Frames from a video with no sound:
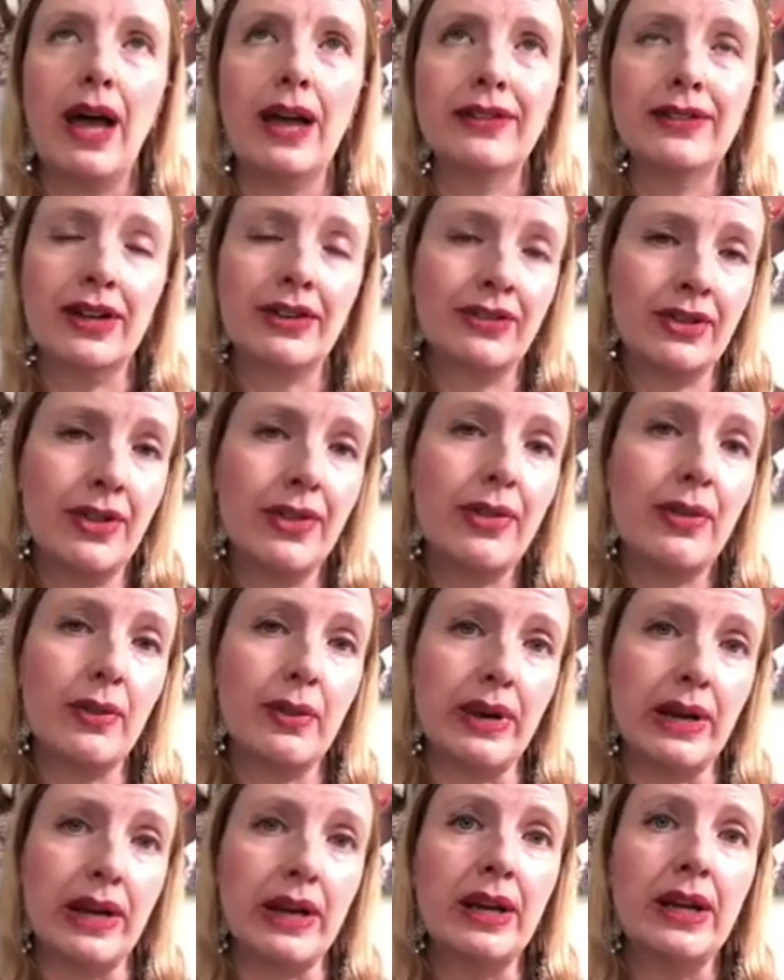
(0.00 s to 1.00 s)
Section
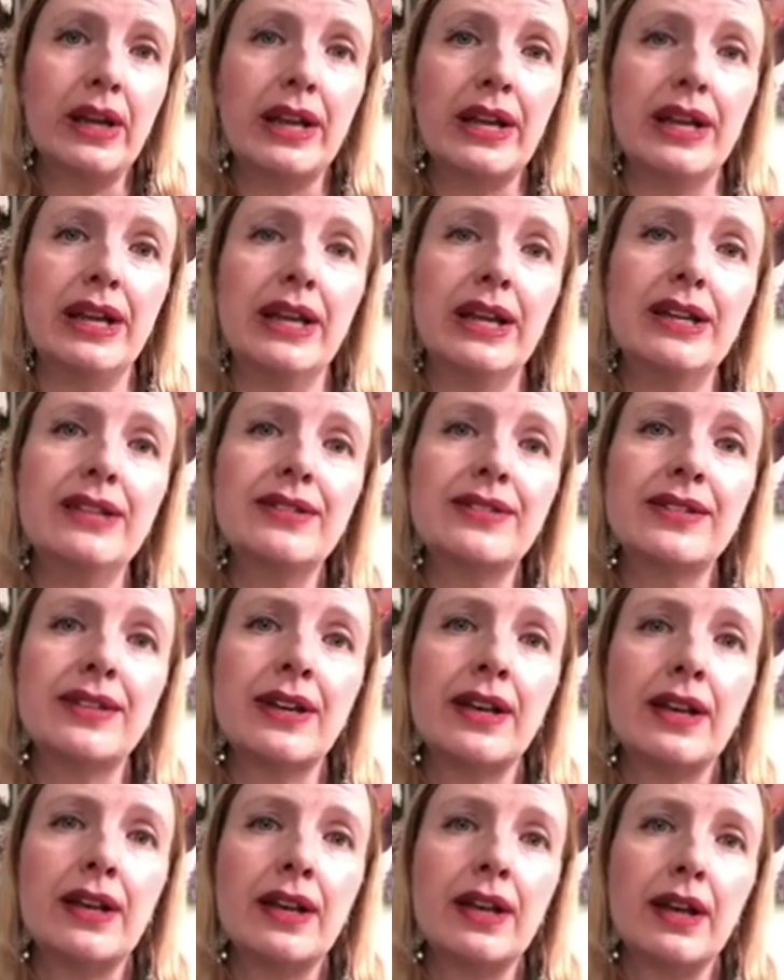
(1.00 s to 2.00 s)
3 is
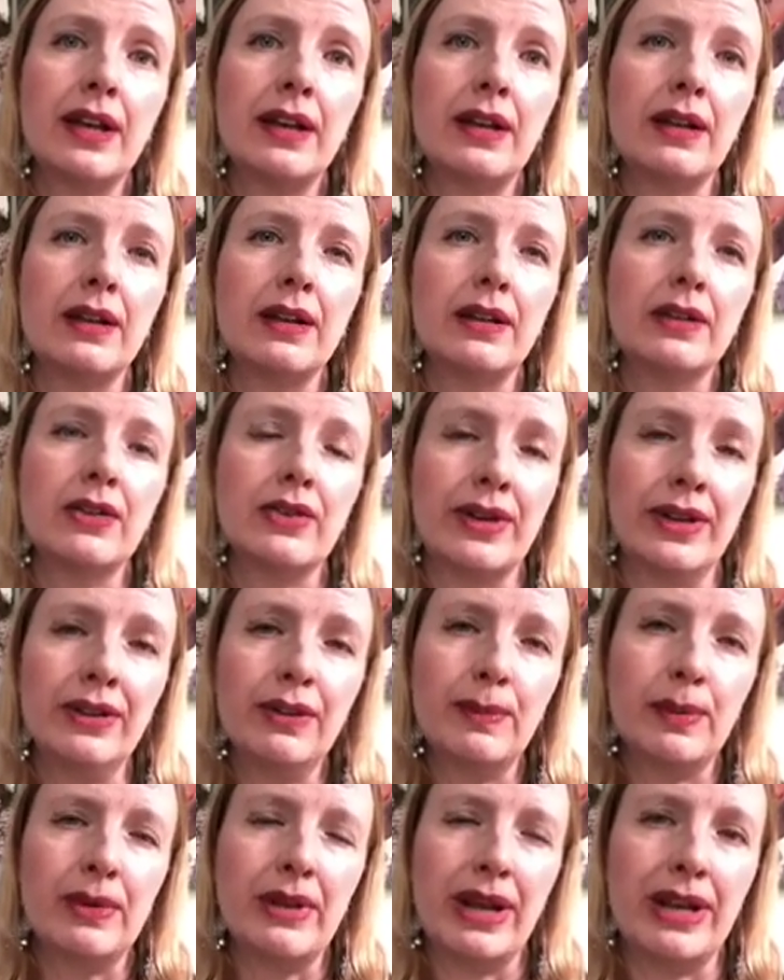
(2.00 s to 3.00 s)

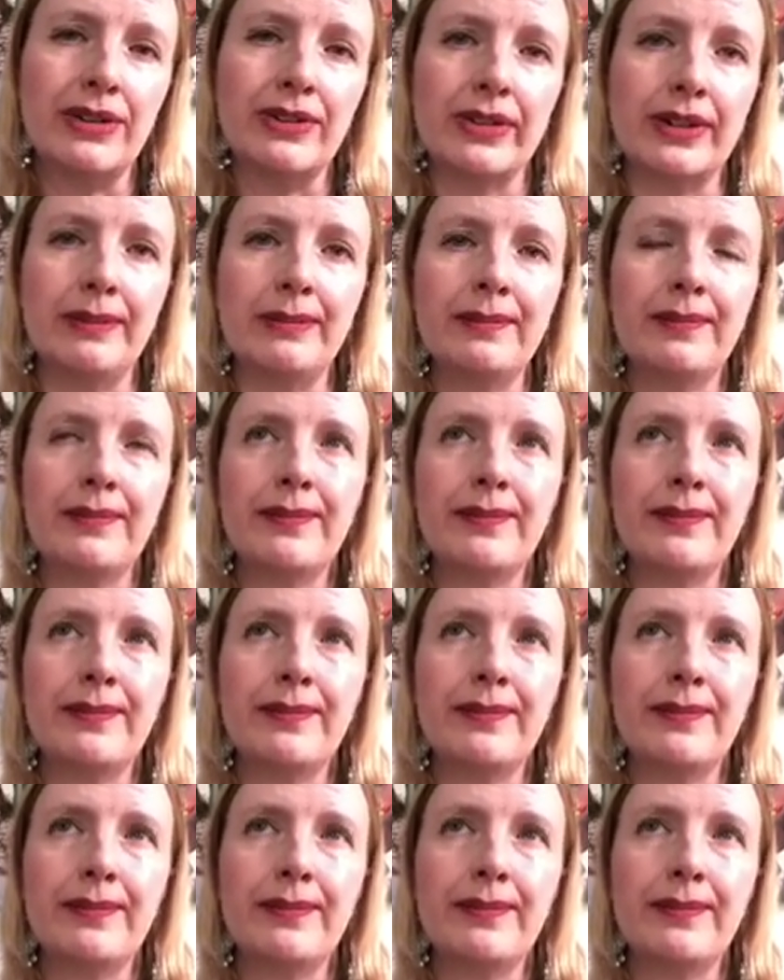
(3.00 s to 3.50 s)
transportation.